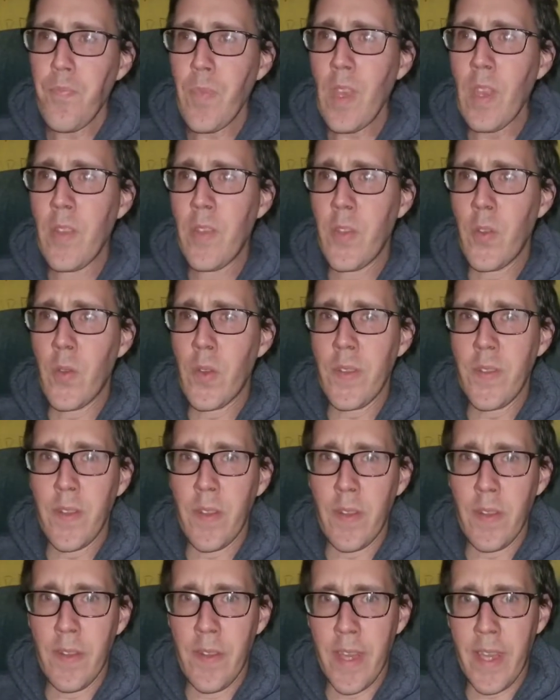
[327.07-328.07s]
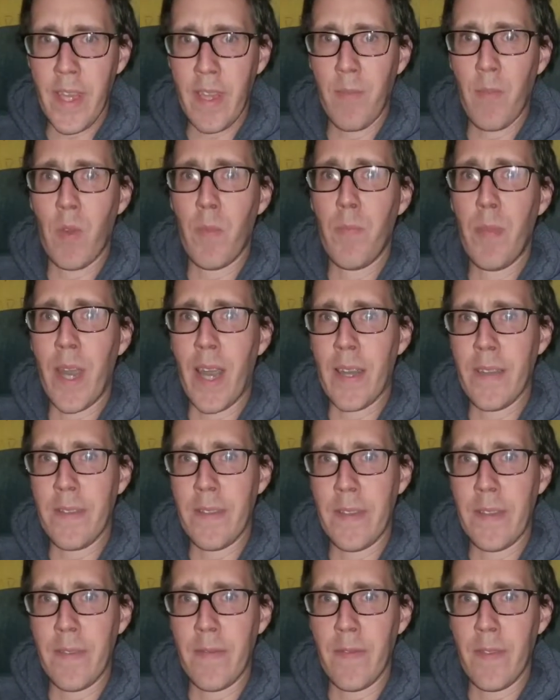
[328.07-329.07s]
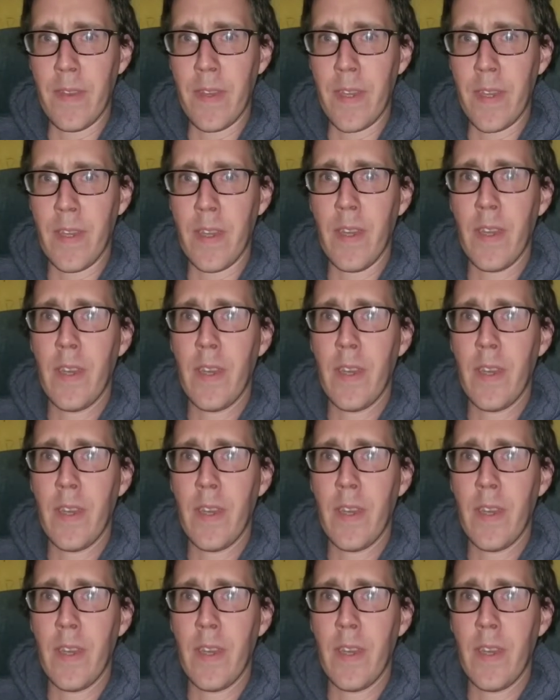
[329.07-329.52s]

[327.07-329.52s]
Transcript: So I started thinking more positively.